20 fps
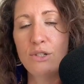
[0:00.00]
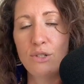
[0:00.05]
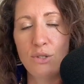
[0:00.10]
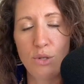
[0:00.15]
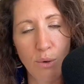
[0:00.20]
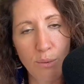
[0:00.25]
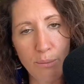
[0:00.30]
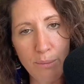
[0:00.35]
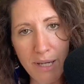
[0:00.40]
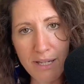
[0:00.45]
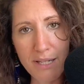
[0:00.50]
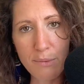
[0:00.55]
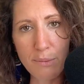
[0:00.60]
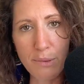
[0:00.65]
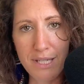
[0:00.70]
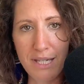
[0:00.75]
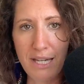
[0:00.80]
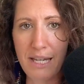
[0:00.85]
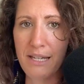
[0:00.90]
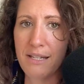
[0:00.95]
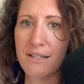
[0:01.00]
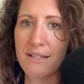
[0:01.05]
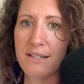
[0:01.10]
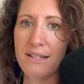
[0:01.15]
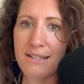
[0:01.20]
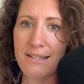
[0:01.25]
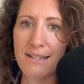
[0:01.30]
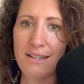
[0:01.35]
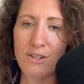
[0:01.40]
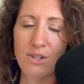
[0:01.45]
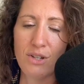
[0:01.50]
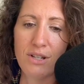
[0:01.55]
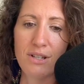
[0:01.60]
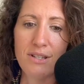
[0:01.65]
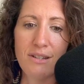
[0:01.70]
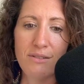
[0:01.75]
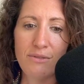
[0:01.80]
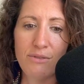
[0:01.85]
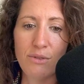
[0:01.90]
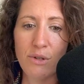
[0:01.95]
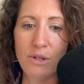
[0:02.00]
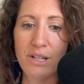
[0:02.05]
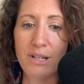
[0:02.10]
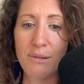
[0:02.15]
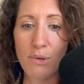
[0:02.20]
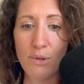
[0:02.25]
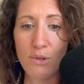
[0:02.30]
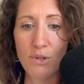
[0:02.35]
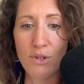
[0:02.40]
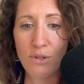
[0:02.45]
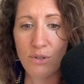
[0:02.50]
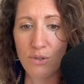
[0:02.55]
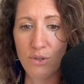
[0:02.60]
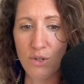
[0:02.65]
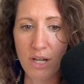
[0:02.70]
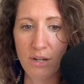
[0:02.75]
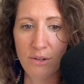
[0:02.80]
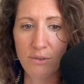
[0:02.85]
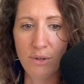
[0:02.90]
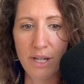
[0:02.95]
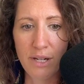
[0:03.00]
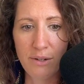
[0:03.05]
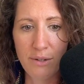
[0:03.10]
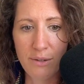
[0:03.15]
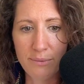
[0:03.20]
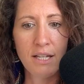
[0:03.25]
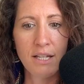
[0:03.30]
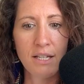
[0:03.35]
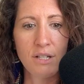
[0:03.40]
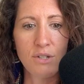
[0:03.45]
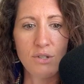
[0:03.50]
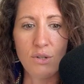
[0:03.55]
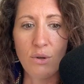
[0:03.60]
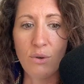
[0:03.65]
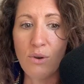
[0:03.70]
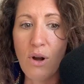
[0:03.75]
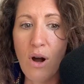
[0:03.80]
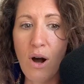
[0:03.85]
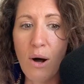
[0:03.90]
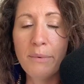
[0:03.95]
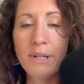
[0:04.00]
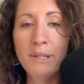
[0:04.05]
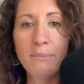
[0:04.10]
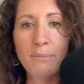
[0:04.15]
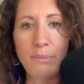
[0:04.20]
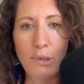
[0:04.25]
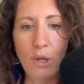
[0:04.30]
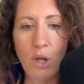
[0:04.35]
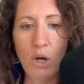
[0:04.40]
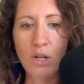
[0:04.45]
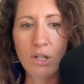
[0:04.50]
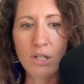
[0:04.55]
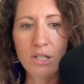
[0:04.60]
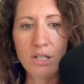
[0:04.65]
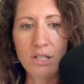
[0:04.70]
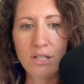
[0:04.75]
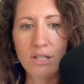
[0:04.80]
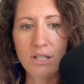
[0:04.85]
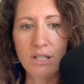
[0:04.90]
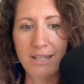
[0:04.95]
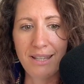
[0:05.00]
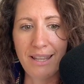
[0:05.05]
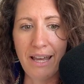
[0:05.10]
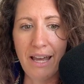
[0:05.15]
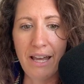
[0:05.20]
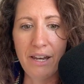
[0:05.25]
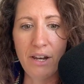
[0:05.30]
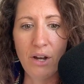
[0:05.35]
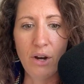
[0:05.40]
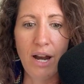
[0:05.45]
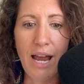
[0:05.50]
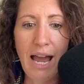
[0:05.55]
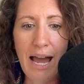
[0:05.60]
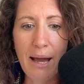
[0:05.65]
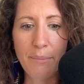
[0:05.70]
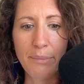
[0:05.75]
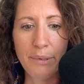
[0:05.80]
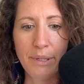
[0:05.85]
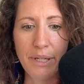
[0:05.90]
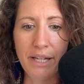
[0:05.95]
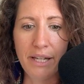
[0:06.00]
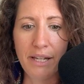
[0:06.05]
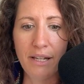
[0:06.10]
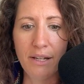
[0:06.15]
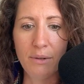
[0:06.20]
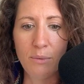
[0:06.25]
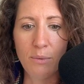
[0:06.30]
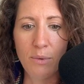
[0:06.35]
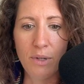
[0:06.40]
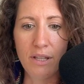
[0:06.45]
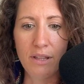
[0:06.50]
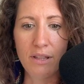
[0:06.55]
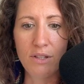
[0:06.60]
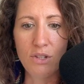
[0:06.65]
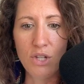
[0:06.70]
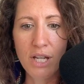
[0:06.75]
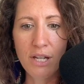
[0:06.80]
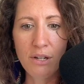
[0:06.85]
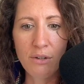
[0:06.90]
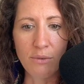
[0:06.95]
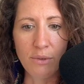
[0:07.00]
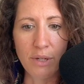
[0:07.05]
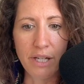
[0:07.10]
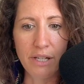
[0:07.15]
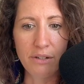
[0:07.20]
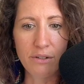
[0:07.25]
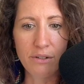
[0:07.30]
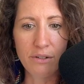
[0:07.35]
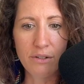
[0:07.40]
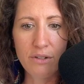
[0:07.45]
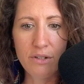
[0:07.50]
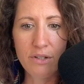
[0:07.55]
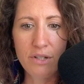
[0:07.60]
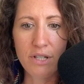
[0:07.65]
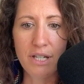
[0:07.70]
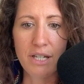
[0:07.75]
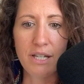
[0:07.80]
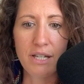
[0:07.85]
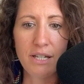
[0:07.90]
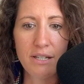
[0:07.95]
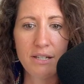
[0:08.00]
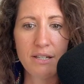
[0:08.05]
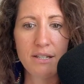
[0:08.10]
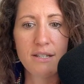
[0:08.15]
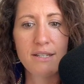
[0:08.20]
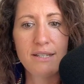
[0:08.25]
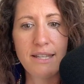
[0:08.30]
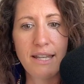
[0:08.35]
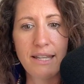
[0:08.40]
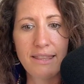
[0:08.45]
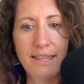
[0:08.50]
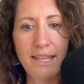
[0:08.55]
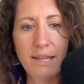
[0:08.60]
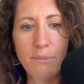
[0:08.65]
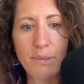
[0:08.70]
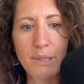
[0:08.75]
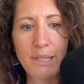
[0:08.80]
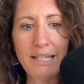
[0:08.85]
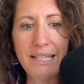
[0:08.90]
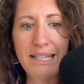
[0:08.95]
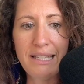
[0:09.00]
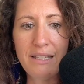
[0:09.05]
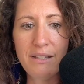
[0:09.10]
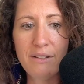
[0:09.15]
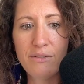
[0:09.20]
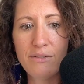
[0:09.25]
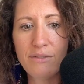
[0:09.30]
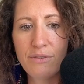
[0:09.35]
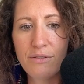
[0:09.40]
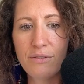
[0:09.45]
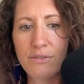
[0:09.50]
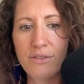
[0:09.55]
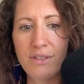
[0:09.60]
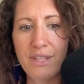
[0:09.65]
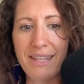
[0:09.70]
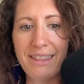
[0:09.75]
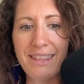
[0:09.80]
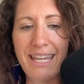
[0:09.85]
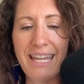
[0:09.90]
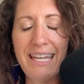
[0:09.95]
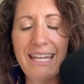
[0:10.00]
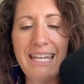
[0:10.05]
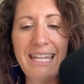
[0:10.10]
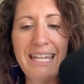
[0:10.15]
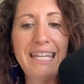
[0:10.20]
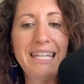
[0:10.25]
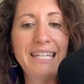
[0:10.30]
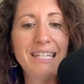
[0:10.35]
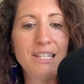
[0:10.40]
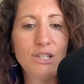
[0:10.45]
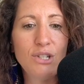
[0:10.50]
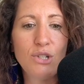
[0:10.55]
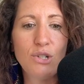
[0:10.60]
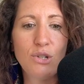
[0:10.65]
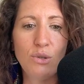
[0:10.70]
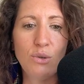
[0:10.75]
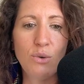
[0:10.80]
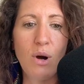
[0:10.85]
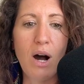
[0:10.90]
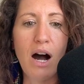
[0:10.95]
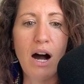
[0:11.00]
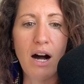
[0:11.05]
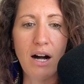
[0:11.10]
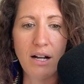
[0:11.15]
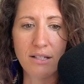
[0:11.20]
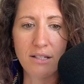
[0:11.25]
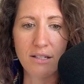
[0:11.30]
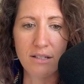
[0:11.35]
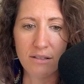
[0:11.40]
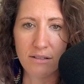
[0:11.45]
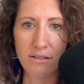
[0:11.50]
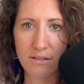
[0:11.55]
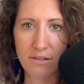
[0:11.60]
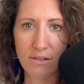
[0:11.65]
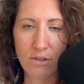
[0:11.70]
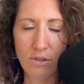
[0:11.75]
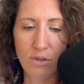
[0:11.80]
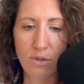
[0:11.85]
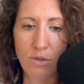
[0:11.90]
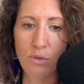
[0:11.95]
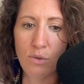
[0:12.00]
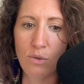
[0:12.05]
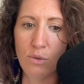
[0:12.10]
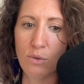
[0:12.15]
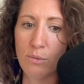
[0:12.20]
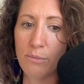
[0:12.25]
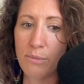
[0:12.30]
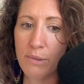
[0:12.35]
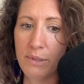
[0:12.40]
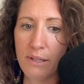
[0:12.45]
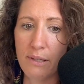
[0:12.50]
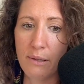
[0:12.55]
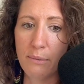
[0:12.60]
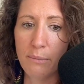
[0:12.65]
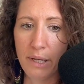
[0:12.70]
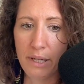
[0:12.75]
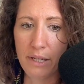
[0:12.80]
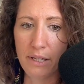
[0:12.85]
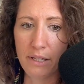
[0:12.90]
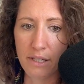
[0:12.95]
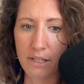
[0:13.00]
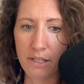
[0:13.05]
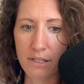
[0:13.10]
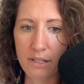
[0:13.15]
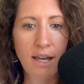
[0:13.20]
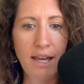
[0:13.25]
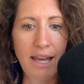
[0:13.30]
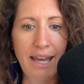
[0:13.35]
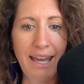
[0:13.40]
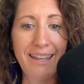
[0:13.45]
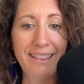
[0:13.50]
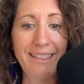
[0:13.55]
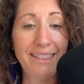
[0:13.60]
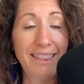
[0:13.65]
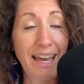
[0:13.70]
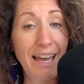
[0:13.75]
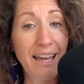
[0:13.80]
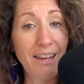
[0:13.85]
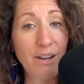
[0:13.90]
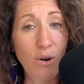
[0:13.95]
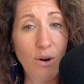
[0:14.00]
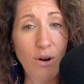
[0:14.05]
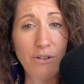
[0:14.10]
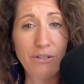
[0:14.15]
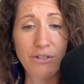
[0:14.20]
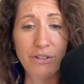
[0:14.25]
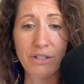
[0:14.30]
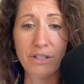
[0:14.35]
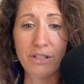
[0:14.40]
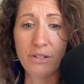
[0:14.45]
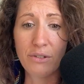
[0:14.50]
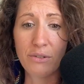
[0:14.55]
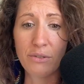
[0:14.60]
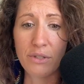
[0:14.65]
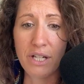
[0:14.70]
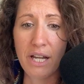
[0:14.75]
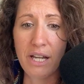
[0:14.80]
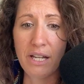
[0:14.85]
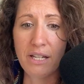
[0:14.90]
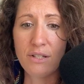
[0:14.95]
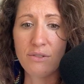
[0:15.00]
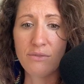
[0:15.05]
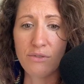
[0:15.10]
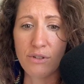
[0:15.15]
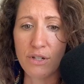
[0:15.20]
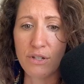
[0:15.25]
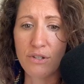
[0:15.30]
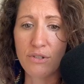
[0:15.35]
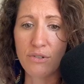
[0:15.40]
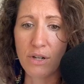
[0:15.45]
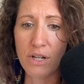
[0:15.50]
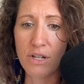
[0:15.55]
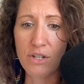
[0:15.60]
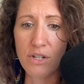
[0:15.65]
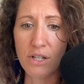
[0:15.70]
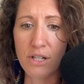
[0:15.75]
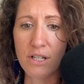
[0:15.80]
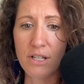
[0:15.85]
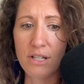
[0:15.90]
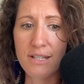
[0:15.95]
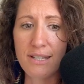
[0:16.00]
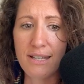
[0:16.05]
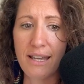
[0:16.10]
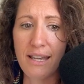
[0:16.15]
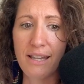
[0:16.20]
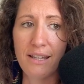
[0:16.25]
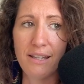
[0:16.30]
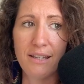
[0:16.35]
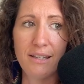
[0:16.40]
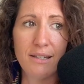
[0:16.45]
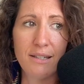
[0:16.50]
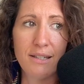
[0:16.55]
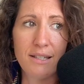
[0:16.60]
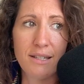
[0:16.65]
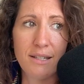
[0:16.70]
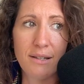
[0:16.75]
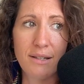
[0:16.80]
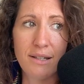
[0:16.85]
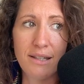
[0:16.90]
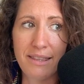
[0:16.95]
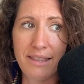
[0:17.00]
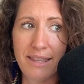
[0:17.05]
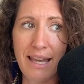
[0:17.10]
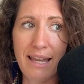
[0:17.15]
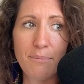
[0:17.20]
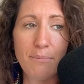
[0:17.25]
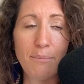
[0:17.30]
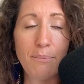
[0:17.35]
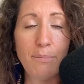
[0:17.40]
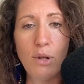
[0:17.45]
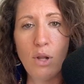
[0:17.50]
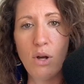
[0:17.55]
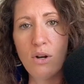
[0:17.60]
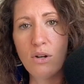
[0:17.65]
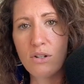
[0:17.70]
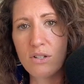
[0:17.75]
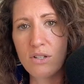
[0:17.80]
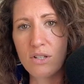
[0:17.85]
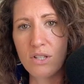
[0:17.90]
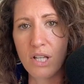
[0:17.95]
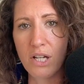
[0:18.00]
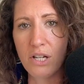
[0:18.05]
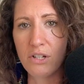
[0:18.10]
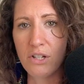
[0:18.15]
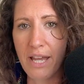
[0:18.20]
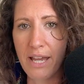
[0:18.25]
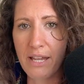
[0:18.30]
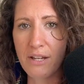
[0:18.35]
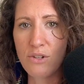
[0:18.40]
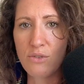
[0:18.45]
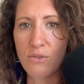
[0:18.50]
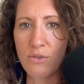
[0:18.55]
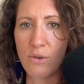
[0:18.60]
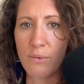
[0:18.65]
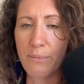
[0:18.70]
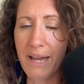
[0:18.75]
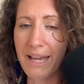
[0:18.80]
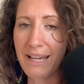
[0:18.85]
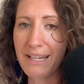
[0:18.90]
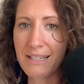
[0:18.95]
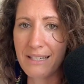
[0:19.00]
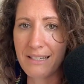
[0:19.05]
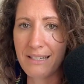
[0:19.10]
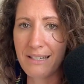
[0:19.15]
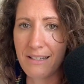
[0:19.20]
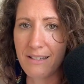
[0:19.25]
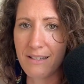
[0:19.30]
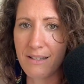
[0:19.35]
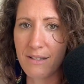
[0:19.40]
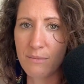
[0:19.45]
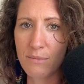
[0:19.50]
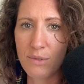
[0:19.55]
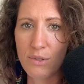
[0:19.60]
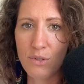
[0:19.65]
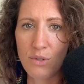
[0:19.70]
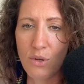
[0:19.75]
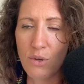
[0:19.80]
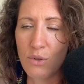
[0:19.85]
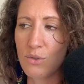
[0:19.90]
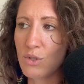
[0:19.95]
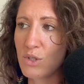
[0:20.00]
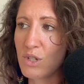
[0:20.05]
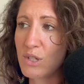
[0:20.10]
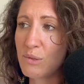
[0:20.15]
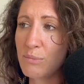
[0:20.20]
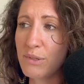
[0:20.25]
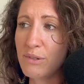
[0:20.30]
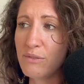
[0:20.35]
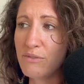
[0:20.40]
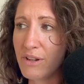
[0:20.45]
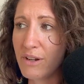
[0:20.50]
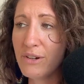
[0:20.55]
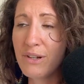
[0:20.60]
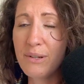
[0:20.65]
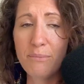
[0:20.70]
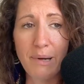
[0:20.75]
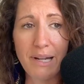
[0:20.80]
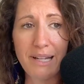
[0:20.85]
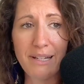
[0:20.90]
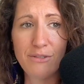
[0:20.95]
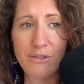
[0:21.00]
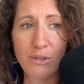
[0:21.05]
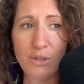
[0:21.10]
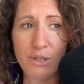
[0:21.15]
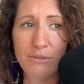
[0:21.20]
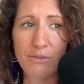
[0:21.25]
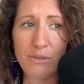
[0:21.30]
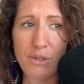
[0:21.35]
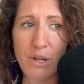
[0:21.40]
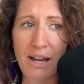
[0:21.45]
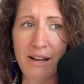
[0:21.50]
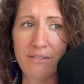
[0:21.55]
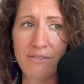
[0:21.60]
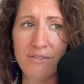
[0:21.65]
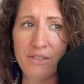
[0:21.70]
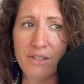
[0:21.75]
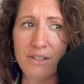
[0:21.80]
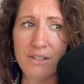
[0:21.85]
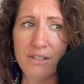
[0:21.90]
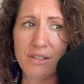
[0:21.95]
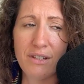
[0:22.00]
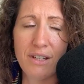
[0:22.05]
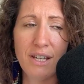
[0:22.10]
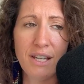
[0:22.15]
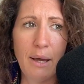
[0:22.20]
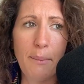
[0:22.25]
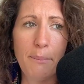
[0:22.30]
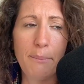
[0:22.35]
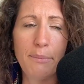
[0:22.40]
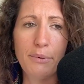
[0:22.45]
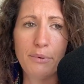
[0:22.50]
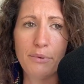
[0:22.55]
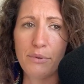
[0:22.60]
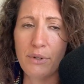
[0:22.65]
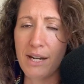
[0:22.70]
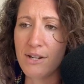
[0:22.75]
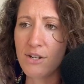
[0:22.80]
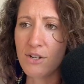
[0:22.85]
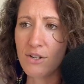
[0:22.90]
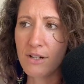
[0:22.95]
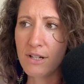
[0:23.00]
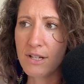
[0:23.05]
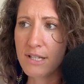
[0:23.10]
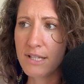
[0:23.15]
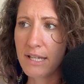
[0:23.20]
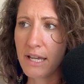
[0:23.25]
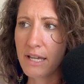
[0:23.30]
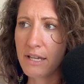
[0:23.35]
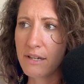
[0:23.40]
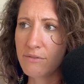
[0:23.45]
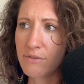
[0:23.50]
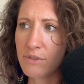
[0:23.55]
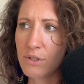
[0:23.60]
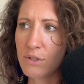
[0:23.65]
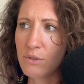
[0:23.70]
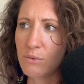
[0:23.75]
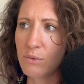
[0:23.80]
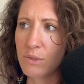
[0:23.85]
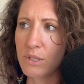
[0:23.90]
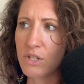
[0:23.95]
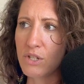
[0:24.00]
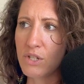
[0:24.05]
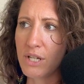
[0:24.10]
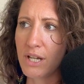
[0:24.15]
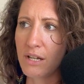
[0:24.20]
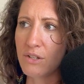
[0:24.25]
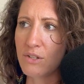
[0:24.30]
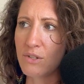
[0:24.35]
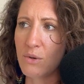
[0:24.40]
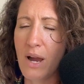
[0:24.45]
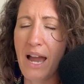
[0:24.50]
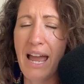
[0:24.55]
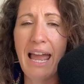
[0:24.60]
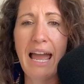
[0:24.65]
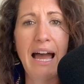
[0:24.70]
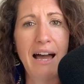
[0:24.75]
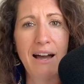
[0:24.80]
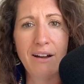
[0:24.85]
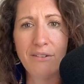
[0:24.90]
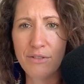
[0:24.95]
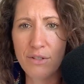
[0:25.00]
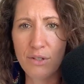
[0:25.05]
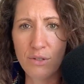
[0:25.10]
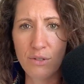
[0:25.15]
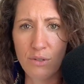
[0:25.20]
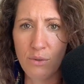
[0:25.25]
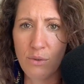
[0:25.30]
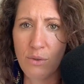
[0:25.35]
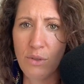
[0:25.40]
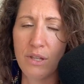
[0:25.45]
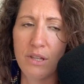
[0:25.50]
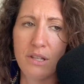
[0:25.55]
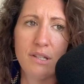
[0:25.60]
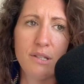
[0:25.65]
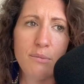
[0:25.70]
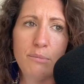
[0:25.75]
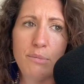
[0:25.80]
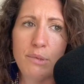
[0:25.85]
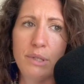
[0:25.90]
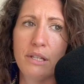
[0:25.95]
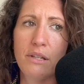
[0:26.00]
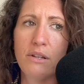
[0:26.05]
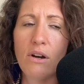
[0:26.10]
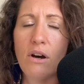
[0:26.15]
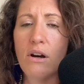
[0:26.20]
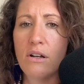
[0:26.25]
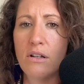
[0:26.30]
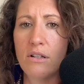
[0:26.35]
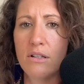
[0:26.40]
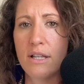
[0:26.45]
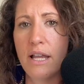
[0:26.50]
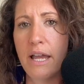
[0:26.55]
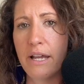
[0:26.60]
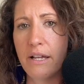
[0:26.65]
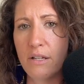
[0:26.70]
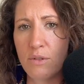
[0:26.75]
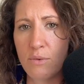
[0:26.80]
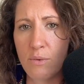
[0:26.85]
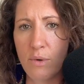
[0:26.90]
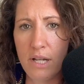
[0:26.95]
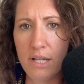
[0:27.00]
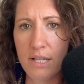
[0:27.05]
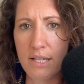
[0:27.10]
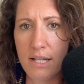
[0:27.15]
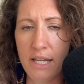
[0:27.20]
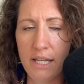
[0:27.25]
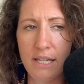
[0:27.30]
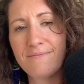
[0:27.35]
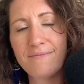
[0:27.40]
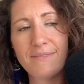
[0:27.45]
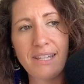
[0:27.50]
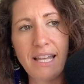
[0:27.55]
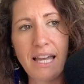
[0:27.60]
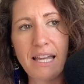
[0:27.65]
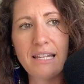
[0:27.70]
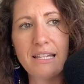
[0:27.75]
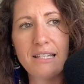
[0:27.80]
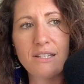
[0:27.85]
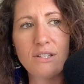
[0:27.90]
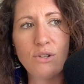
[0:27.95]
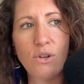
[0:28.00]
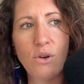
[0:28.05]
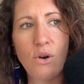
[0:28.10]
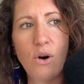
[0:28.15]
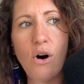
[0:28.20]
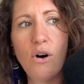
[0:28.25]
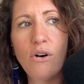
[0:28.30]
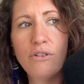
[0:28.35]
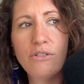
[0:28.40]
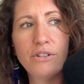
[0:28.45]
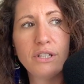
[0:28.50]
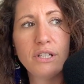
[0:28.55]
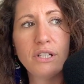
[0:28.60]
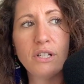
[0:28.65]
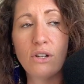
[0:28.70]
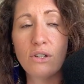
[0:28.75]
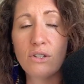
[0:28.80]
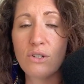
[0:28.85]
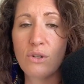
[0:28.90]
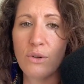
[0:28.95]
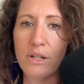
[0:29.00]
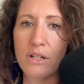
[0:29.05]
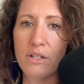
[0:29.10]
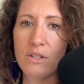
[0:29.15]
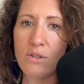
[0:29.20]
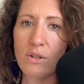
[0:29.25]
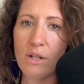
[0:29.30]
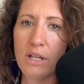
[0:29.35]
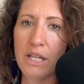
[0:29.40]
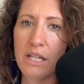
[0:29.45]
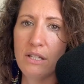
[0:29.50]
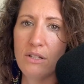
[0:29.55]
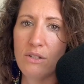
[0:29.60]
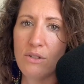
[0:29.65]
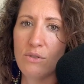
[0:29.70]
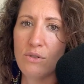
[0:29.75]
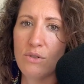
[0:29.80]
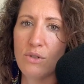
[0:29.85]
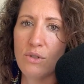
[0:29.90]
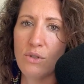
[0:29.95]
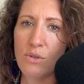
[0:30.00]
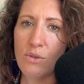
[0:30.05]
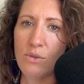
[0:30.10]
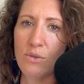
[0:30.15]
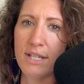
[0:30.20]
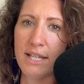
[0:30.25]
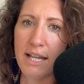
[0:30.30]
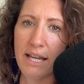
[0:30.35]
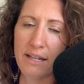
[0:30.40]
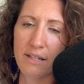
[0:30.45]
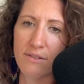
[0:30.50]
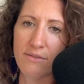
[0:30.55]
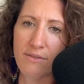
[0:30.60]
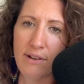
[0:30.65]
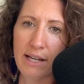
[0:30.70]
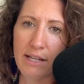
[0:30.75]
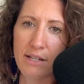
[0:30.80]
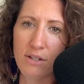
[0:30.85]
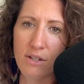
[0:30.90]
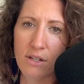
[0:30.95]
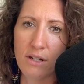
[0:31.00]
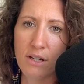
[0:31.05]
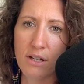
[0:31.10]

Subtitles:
Don't make spontaneous decisions if you're an emotional generator. So common blocks that are happening with generators is that they believe that they need to hustle to be abundant. And that often creates frustrations, and that blocks their natural magnetism. So just be very mindful if you have the pressure inside of you which tells you I have to do this because XYZ. That is often not going to lead you to satisfaction.